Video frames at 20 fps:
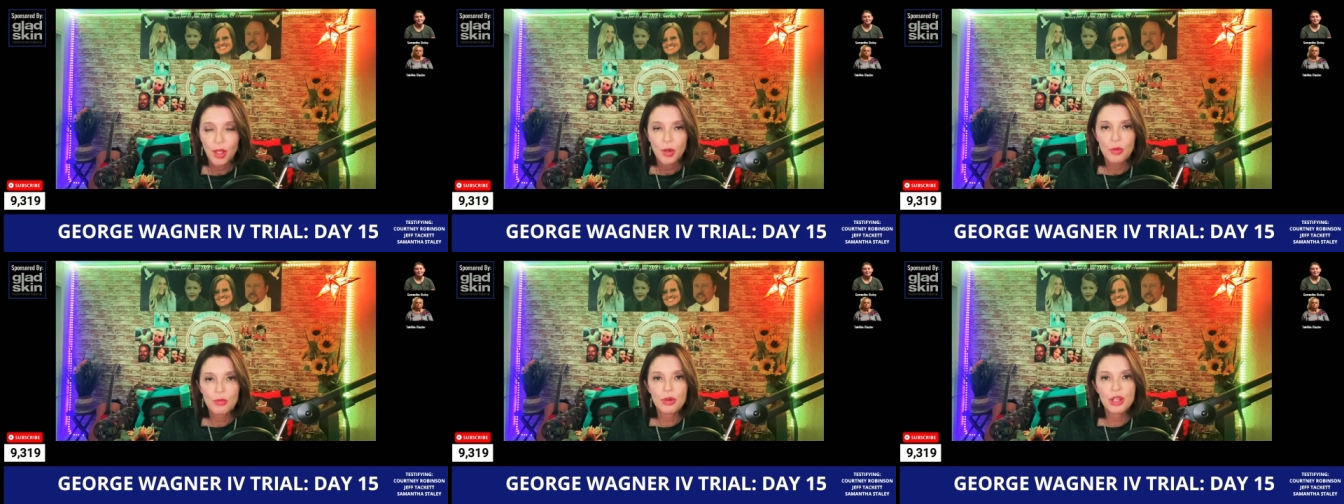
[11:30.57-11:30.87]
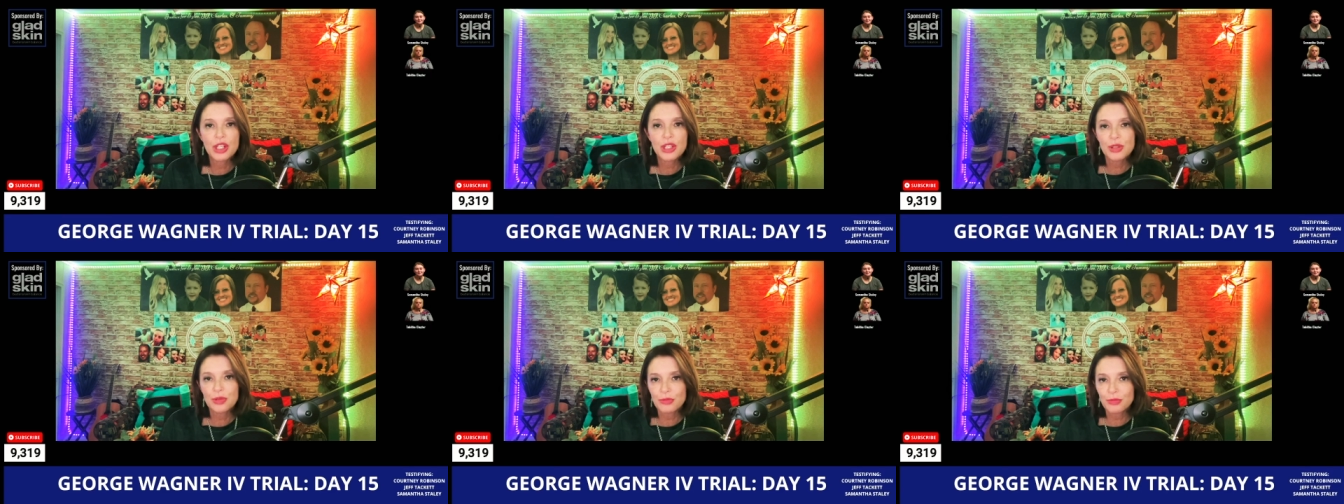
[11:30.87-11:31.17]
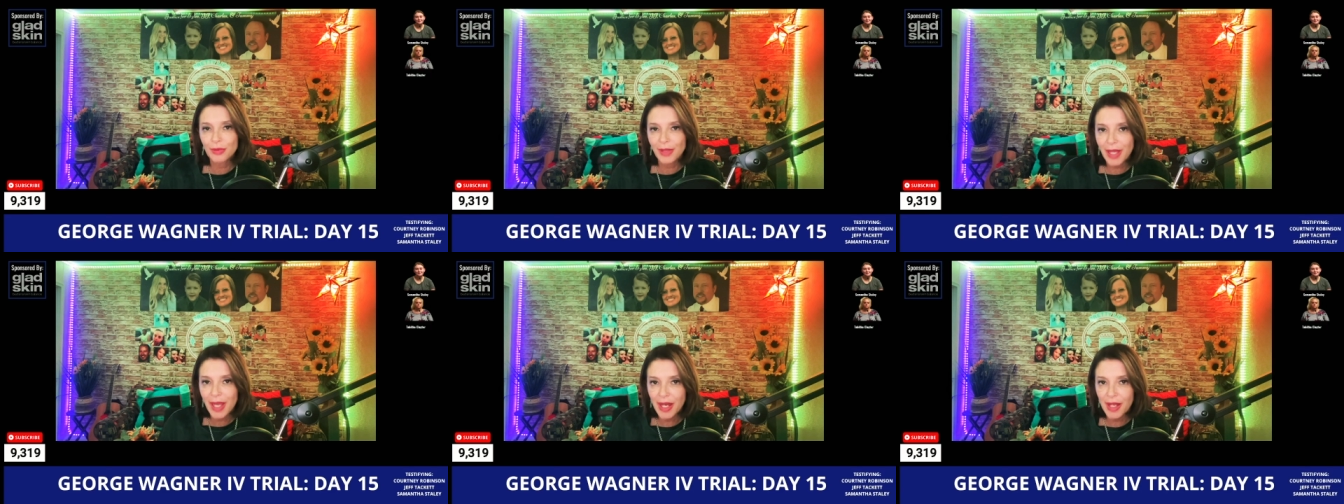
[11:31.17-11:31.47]
which
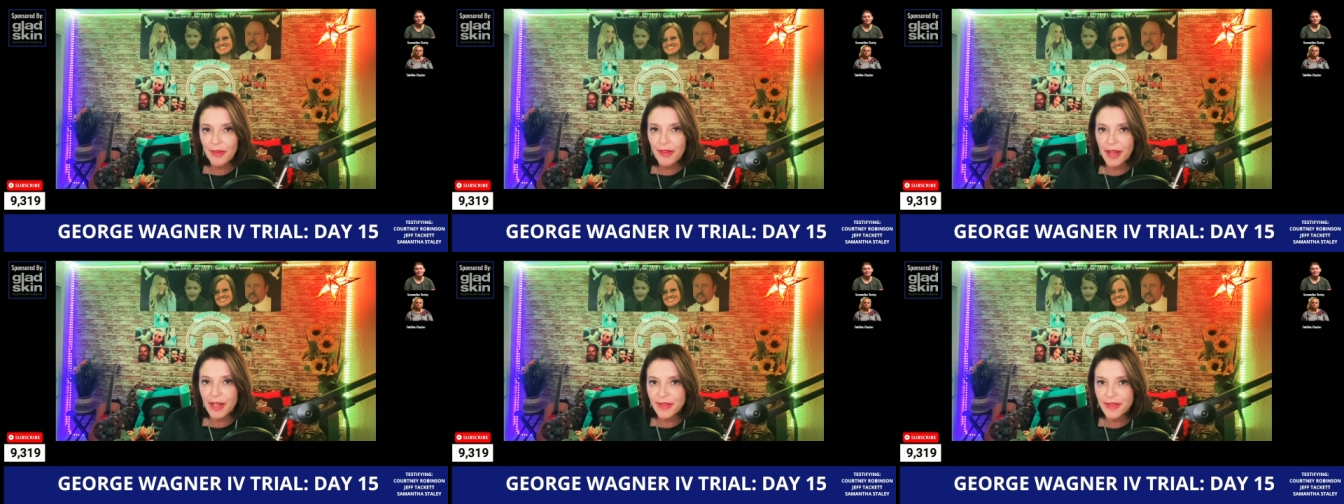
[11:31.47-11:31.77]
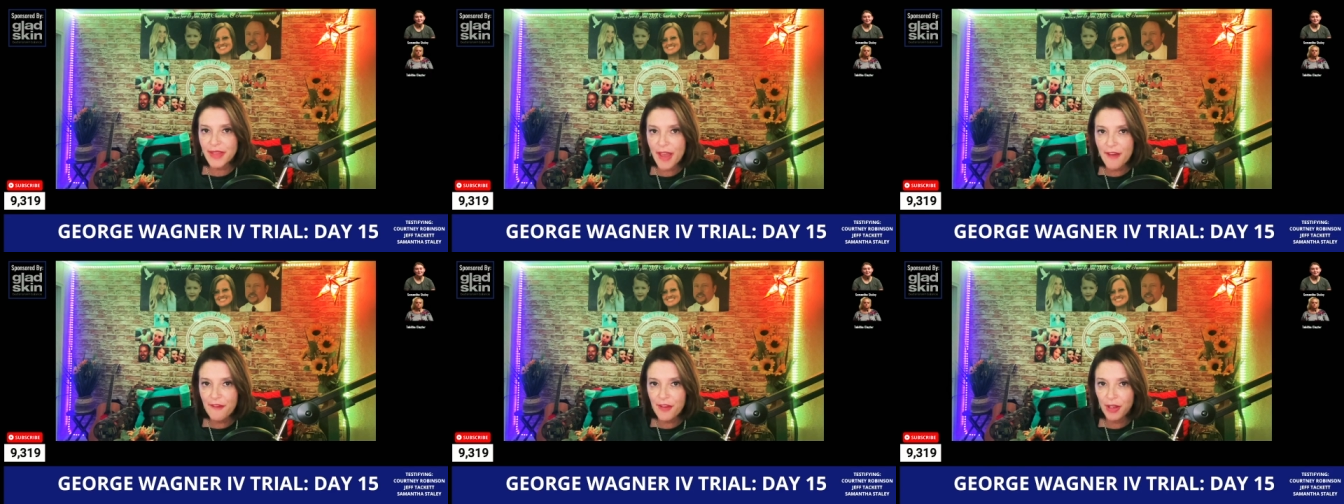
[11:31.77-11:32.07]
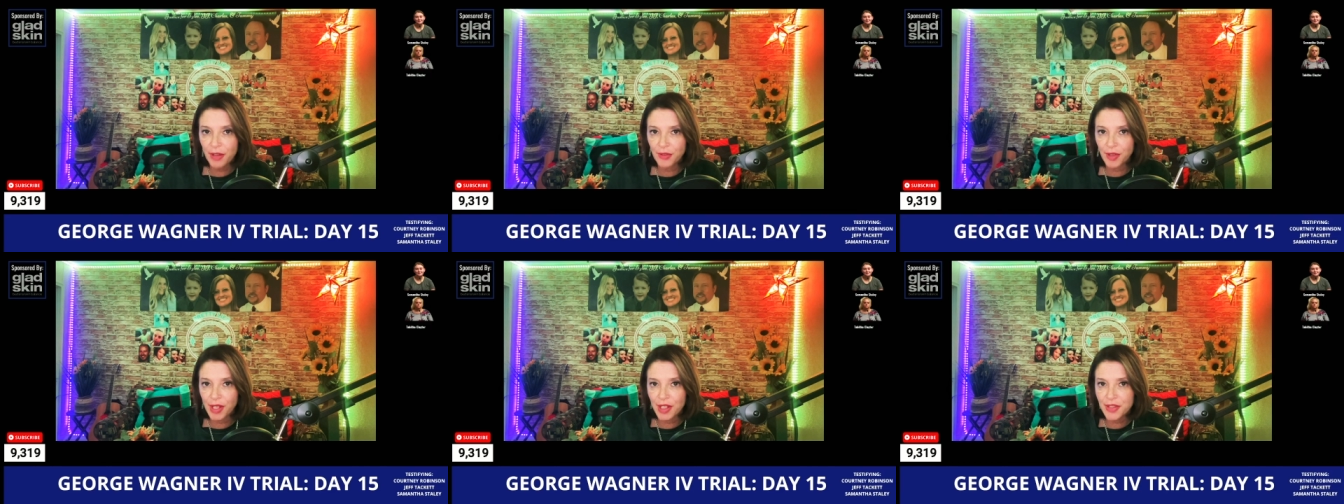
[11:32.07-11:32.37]
kind of lays that
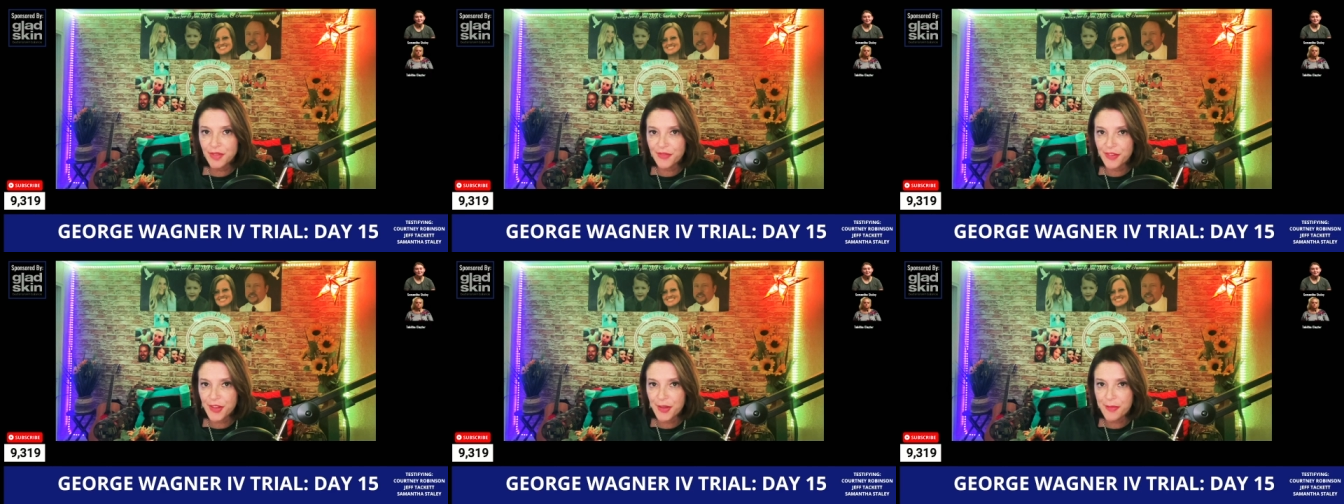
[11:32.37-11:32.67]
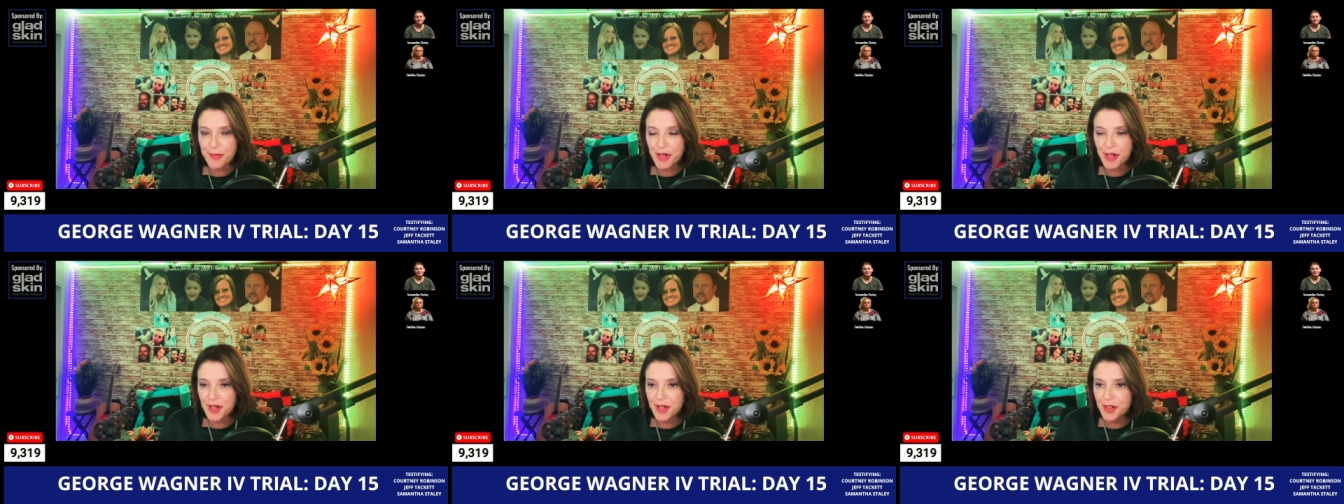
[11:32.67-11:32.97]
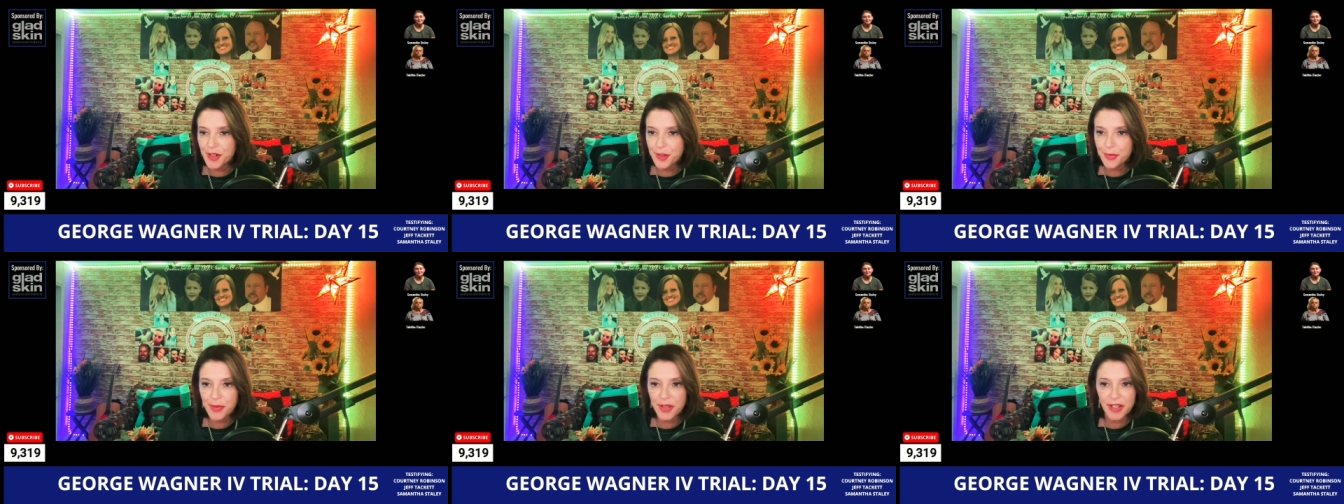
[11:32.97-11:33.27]
foundation for the
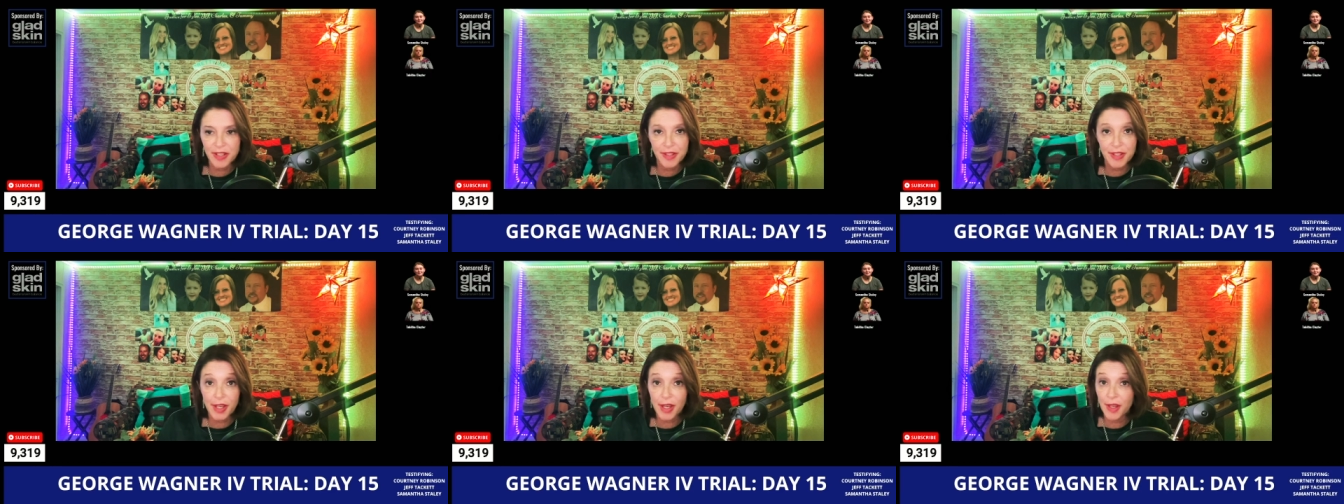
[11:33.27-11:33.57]
murders because